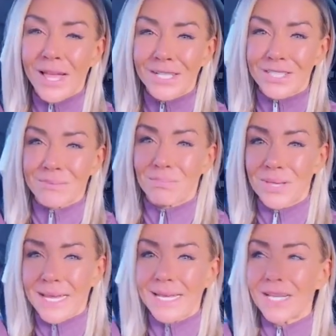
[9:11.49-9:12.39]
like just
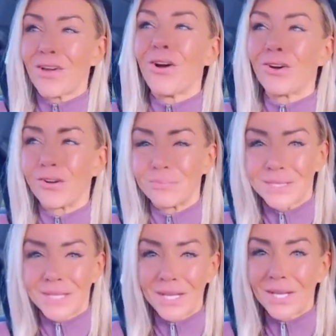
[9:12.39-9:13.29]
plain
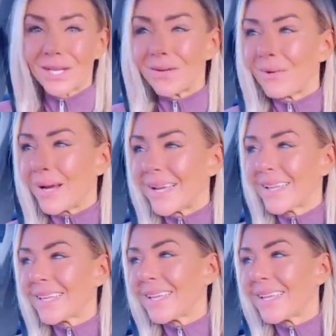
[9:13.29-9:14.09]
carbs, right?